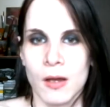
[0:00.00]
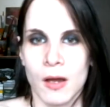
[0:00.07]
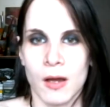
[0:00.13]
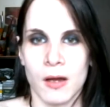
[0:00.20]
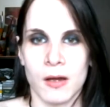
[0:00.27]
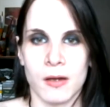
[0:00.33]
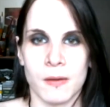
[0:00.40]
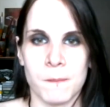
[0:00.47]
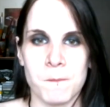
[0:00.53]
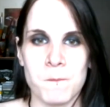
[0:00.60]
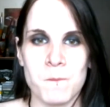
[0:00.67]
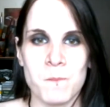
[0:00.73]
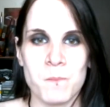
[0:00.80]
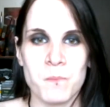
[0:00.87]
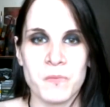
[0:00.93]

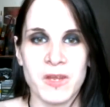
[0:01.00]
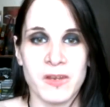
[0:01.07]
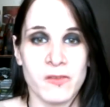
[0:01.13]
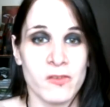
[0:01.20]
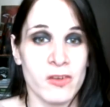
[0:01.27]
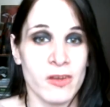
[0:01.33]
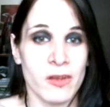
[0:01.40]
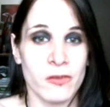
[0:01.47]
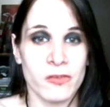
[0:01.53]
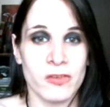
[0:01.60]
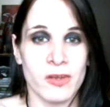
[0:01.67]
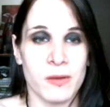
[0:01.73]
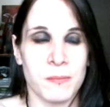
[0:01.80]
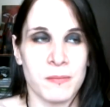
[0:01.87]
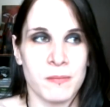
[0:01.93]
And tells
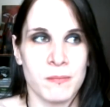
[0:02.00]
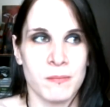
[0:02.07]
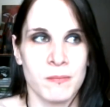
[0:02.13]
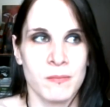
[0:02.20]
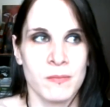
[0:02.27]
him,